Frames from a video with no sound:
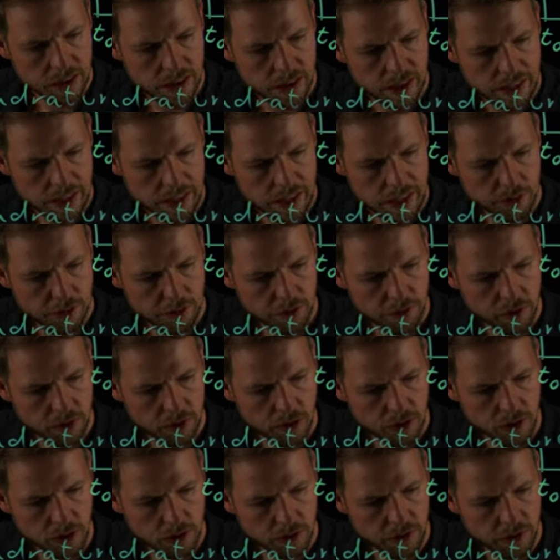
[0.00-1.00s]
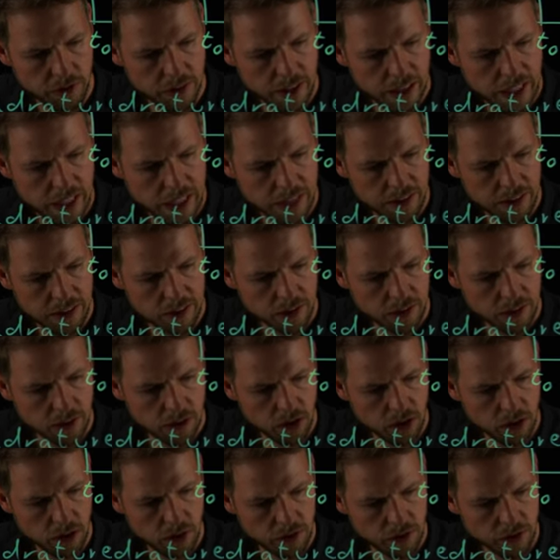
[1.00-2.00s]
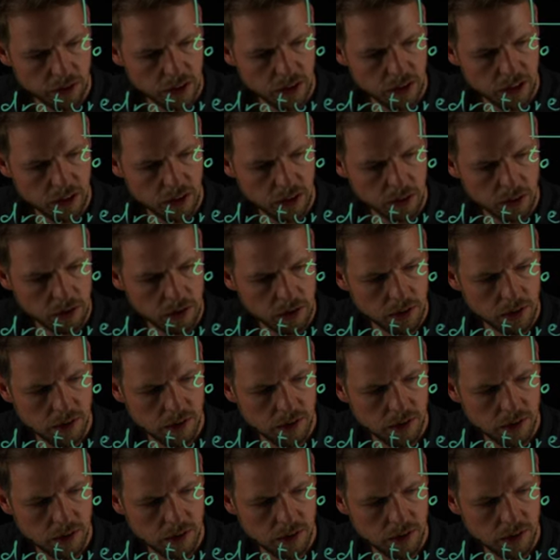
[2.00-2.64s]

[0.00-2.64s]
f of x of tau